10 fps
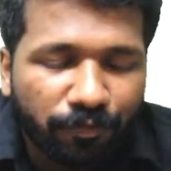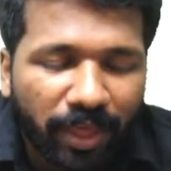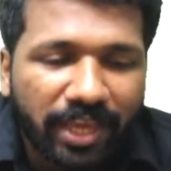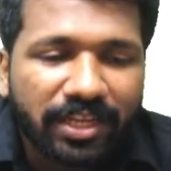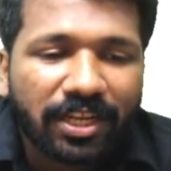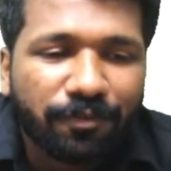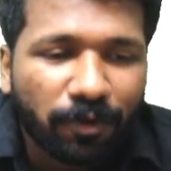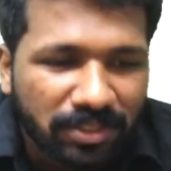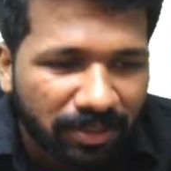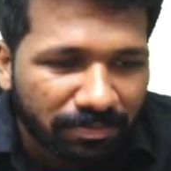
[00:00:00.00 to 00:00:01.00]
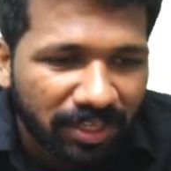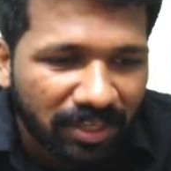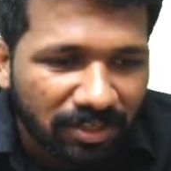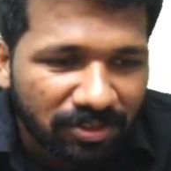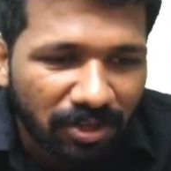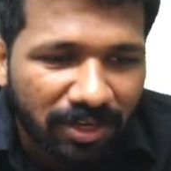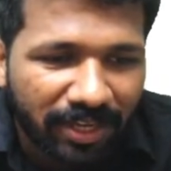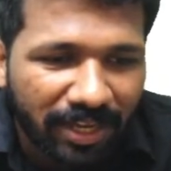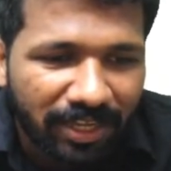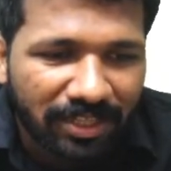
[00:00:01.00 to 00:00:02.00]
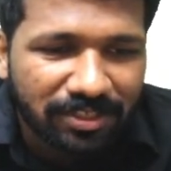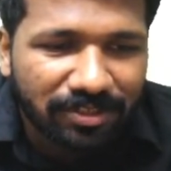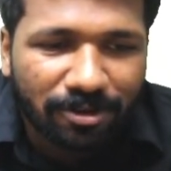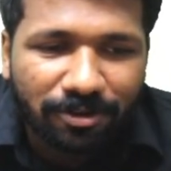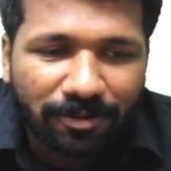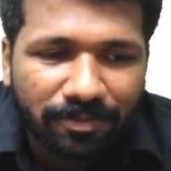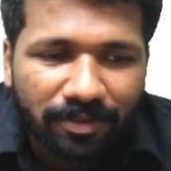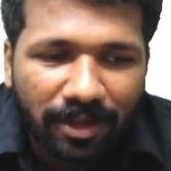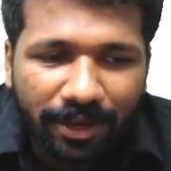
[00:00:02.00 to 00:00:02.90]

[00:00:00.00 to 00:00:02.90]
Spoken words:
84 something. So clearly this is wrong. Are